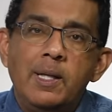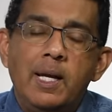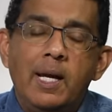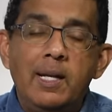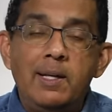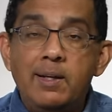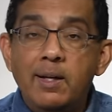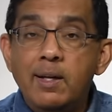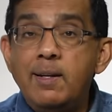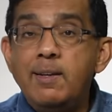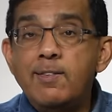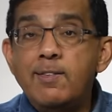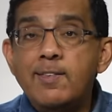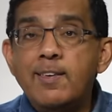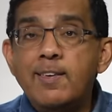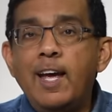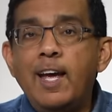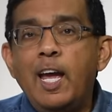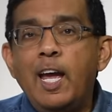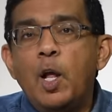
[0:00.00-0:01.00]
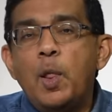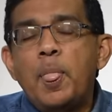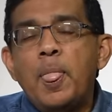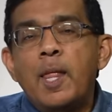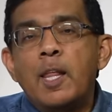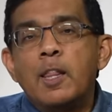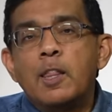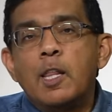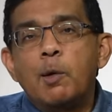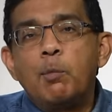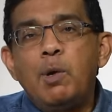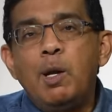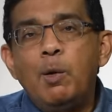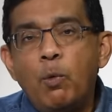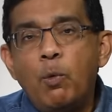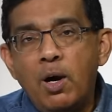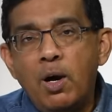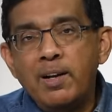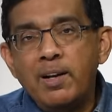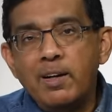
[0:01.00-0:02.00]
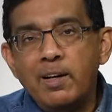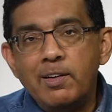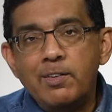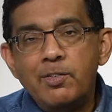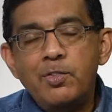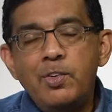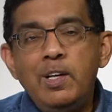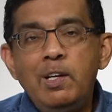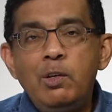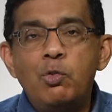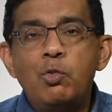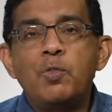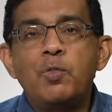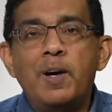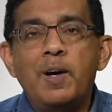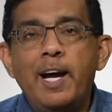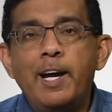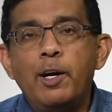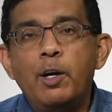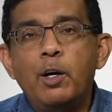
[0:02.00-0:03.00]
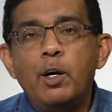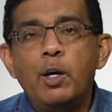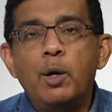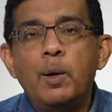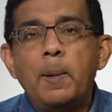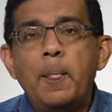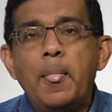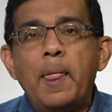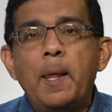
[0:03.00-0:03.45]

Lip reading: It didn't say that we want a ceasefire